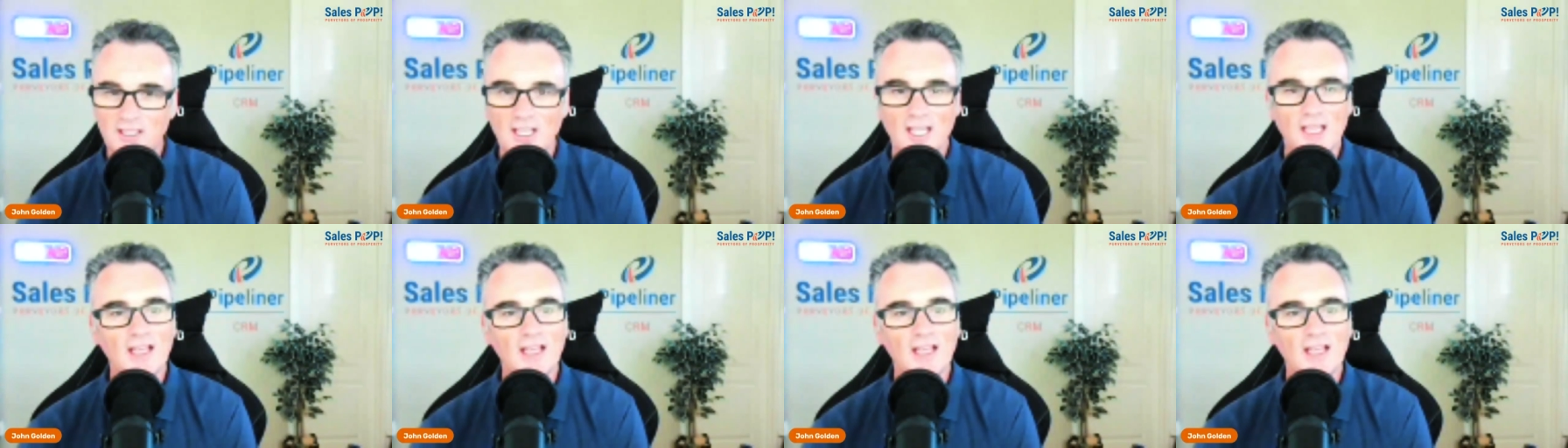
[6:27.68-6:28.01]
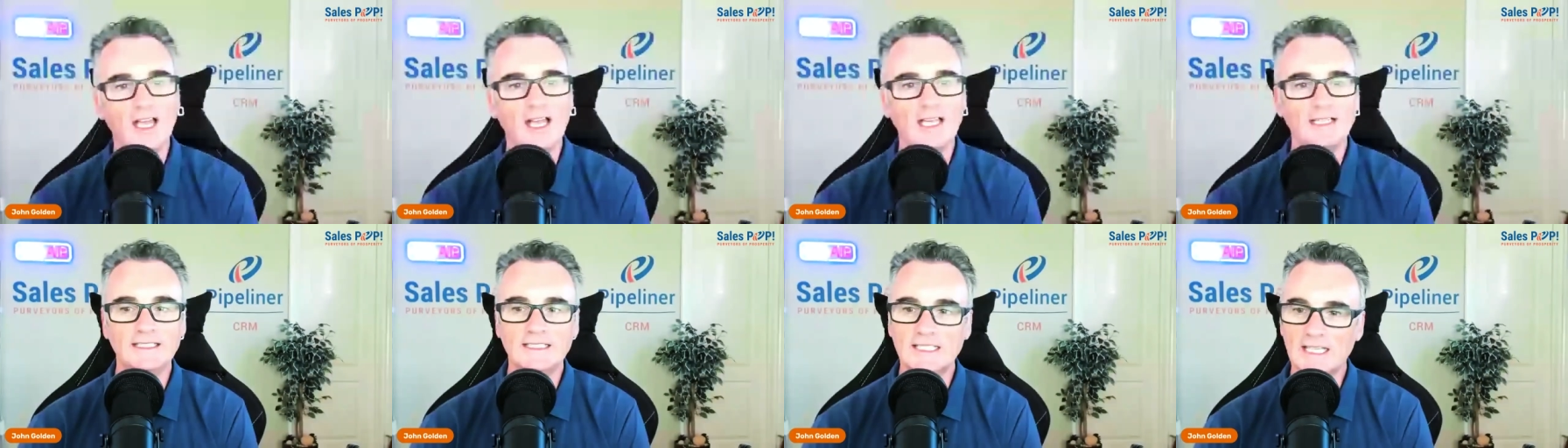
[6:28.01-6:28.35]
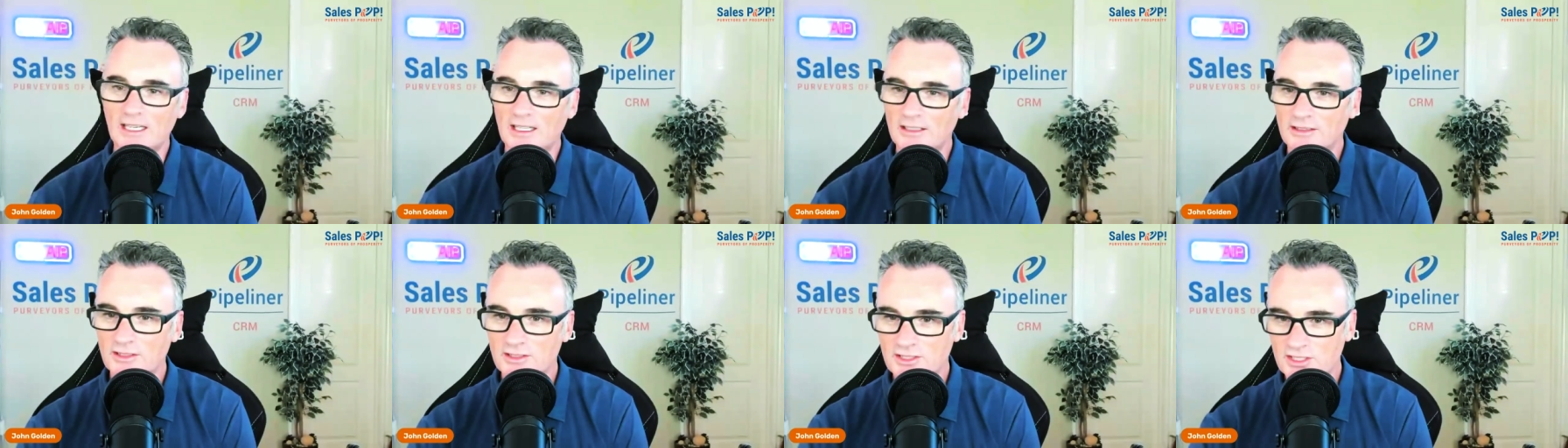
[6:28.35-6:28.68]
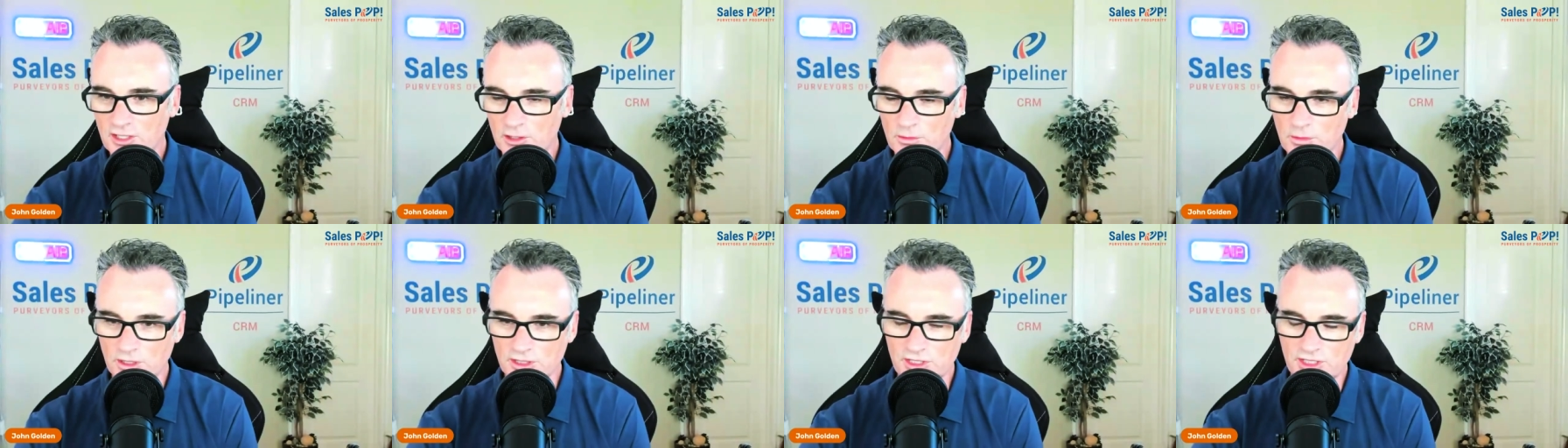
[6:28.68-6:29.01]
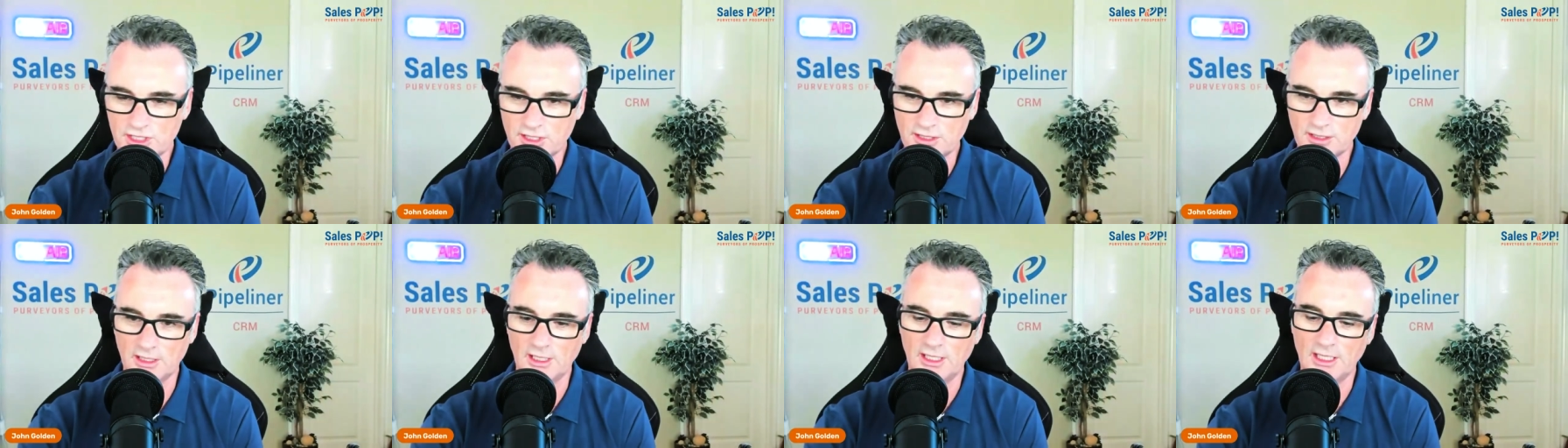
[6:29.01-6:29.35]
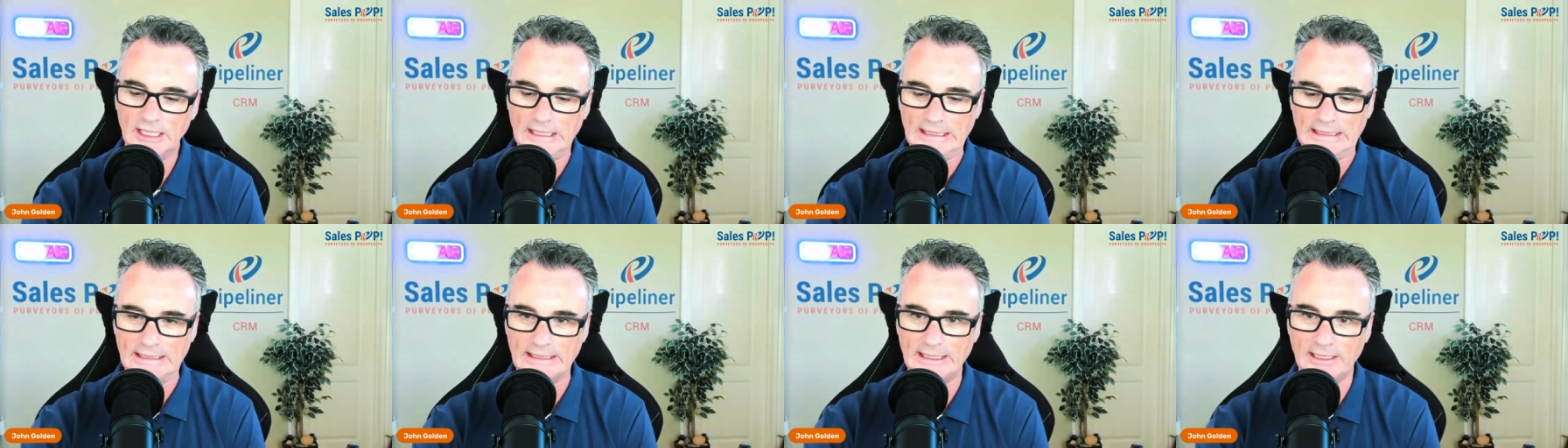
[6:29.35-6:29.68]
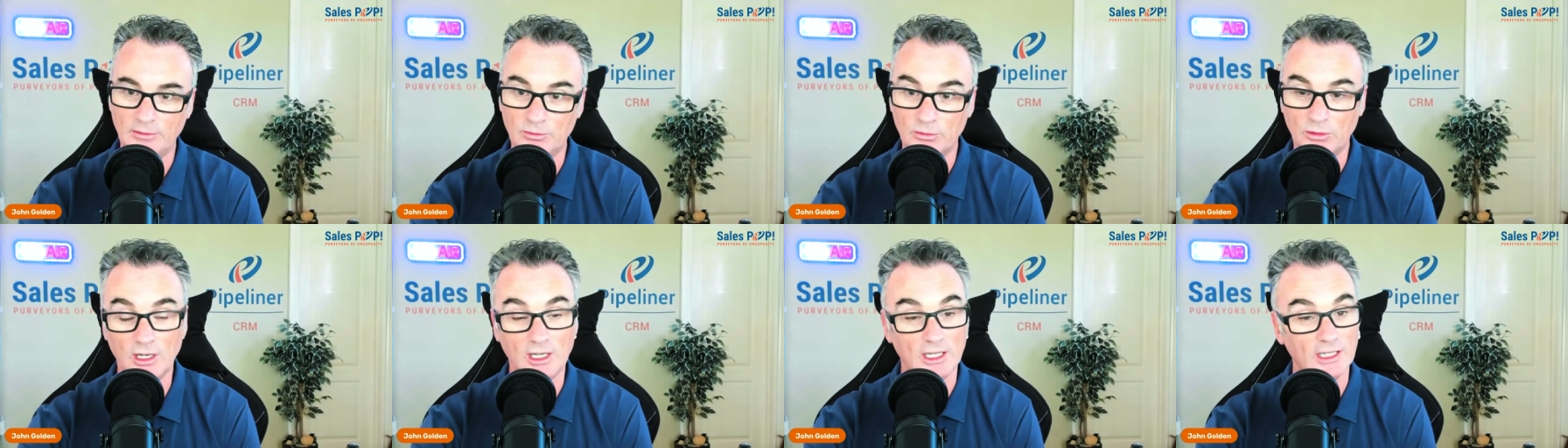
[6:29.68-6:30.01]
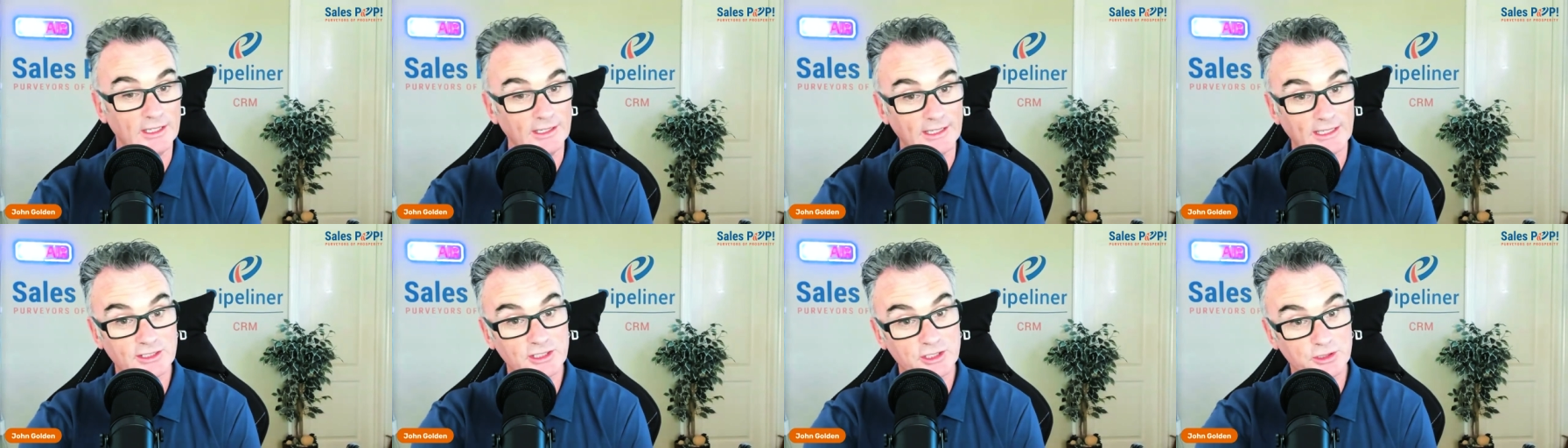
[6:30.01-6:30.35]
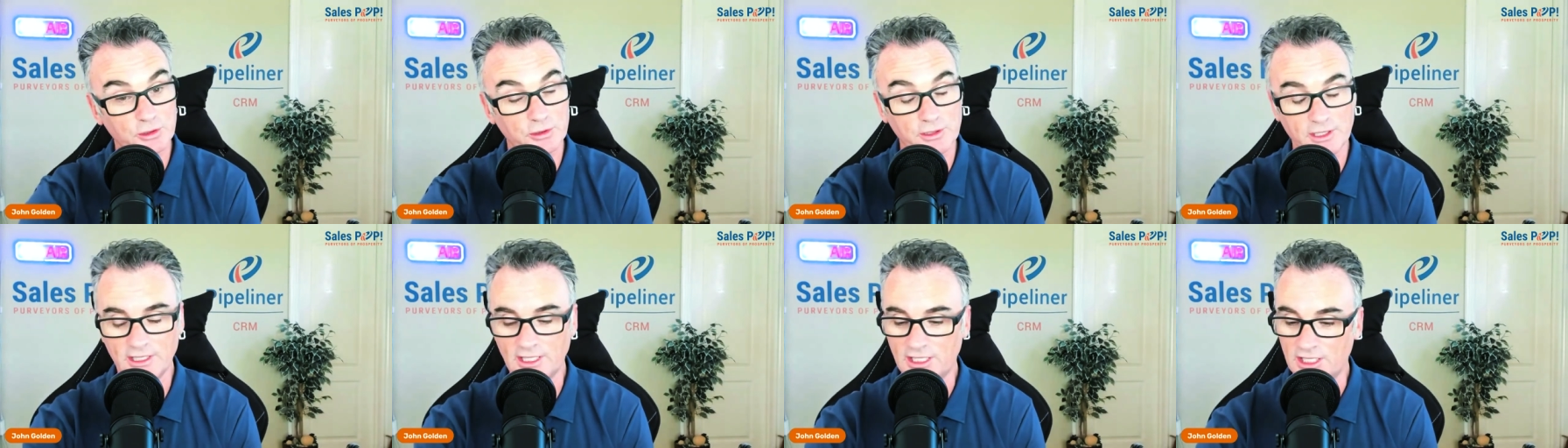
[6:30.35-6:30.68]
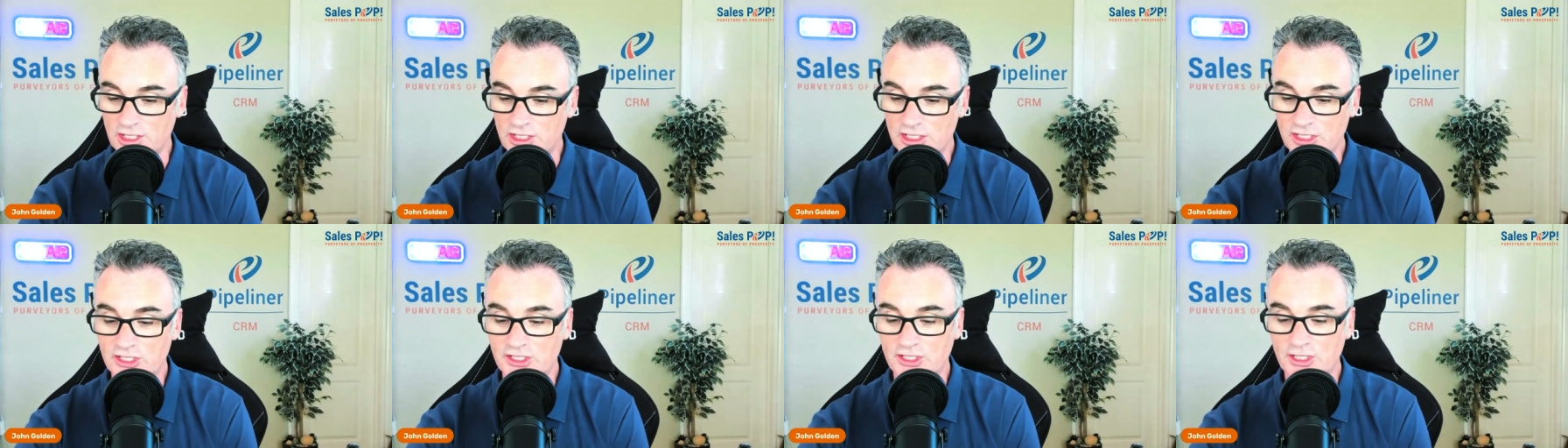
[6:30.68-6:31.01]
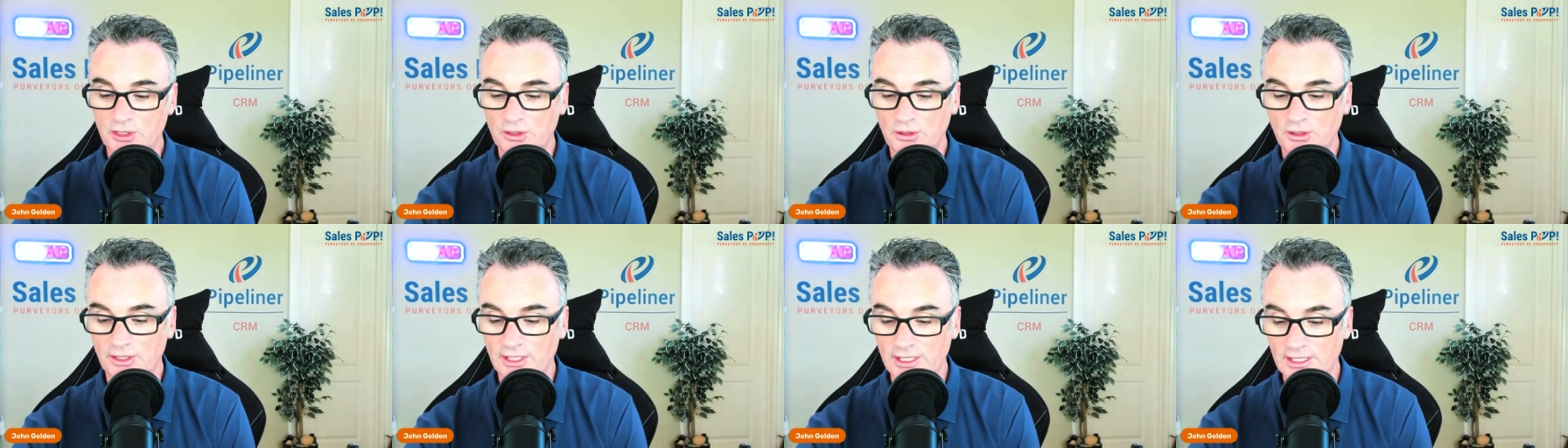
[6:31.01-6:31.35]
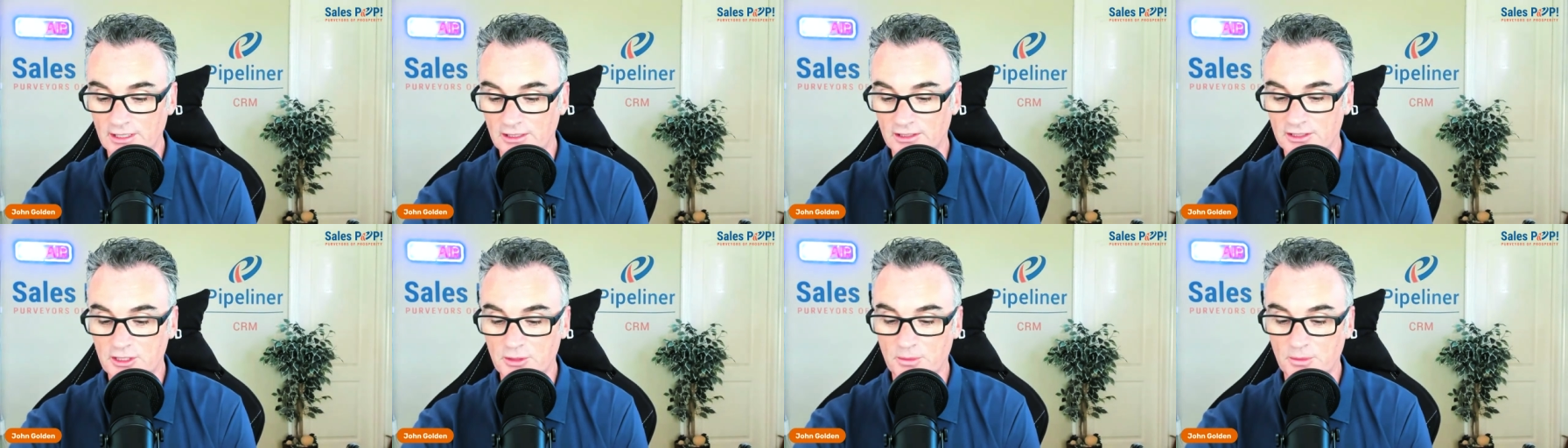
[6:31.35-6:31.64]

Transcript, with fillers: Yeah, and and there's so much uh, in in that story that you just told there.